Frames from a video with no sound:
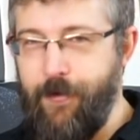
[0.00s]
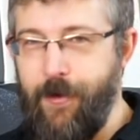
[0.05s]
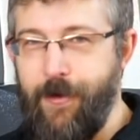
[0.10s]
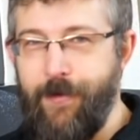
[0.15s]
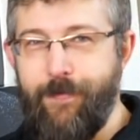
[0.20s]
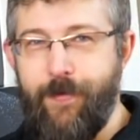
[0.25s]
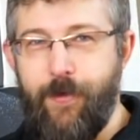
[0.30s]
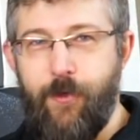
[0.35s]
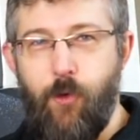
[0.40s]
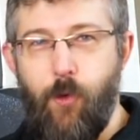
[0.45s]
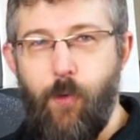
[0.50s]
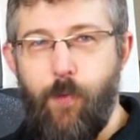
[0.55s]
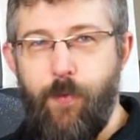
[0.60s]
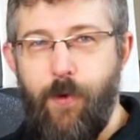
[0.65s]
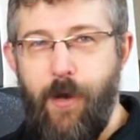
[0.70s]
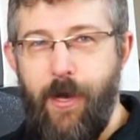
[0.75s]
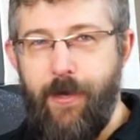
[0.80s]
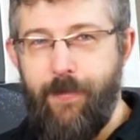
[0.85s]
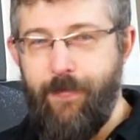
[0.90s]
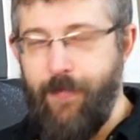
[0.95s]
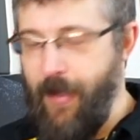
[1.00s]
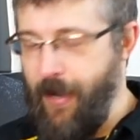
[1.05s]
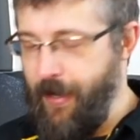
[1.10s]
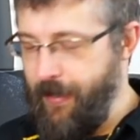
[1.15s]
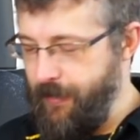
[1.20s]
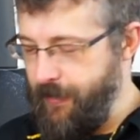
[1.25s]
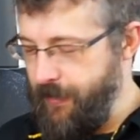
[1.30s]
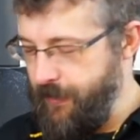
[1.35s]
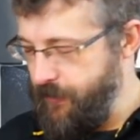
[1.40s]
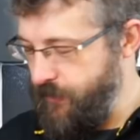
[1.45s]
kind of incorporated
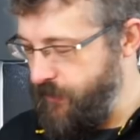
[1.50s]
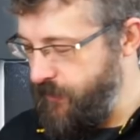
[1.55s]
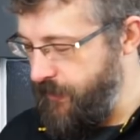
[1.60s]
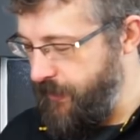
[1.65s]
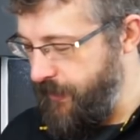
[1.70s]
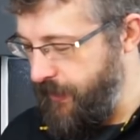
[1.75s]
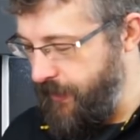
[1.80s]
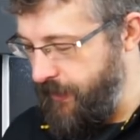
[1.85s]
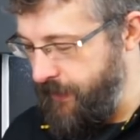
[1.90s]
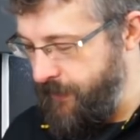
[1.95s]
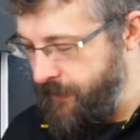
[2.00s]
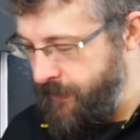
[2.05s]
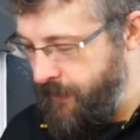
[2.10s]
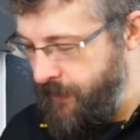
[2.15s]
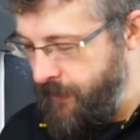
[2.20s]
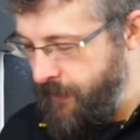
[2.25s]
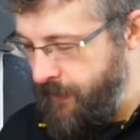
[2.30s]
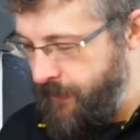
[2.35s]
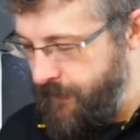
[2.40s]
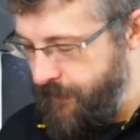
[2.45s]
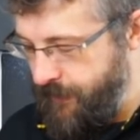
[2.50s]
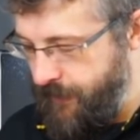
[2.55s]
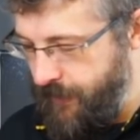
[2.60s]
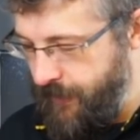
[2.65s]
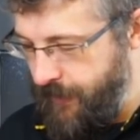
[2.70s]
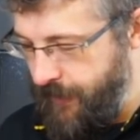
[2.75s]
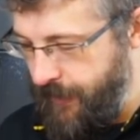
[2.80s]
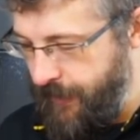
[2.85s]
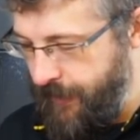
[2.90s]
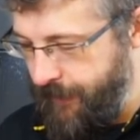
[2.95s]
that into the
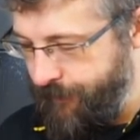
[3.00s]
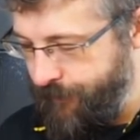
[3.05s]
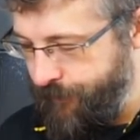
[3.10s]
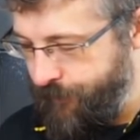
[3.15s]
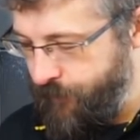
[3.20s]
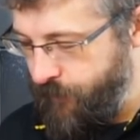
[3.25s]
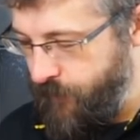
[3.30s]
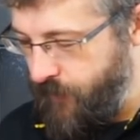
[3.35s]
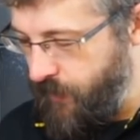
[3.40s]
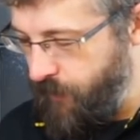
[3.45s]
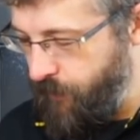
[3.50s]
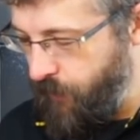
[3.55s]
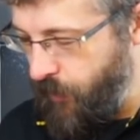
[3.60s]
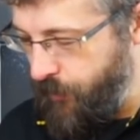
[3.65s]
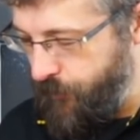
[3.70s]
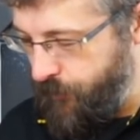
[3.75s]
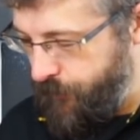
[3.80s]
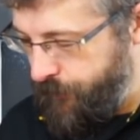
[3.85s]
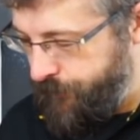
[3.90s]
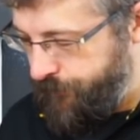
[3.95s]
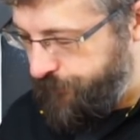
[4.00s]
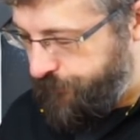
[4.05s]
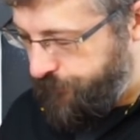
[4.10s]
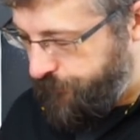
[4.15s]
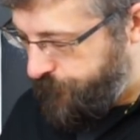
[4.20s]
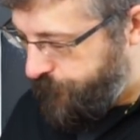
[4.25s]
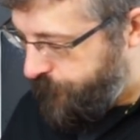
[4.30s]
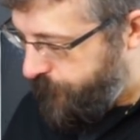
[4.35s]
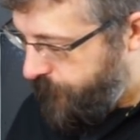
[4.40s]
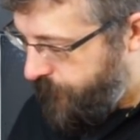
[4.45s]
model.
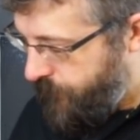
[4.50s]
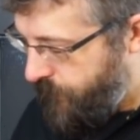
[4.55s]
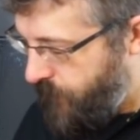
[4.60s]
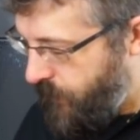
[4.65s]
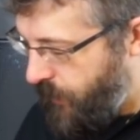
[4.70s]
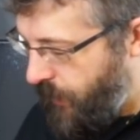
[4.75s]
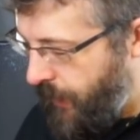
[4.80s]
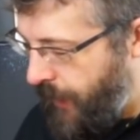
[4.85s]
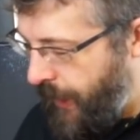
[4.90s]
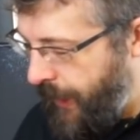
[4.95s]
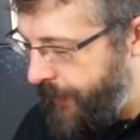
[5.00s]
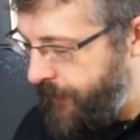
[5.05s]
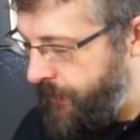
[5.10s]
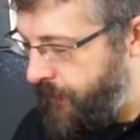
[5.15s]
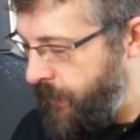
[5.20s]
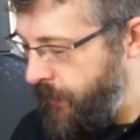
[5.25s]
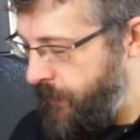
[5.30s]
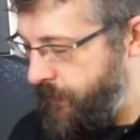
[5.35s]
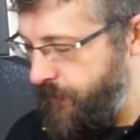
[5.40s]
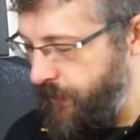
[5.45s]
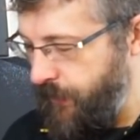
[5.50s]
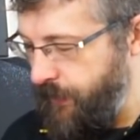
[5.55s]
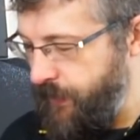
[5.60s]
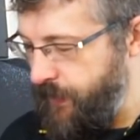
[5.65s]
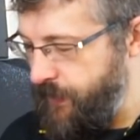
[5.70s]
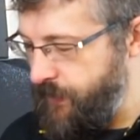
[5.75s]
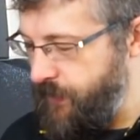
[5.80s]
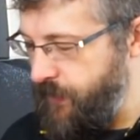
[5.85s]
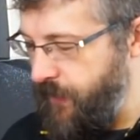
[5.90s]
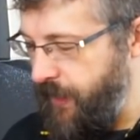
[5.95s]
And so
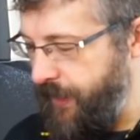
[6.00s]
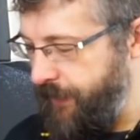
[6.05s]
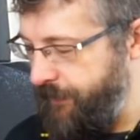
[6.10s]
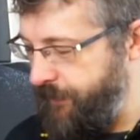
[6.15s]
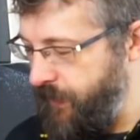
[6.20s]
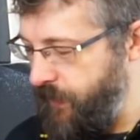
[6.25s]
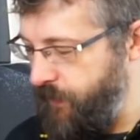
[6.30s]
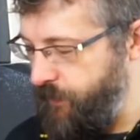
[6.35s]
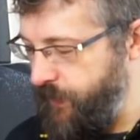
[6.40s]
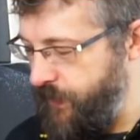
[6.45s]
this knife in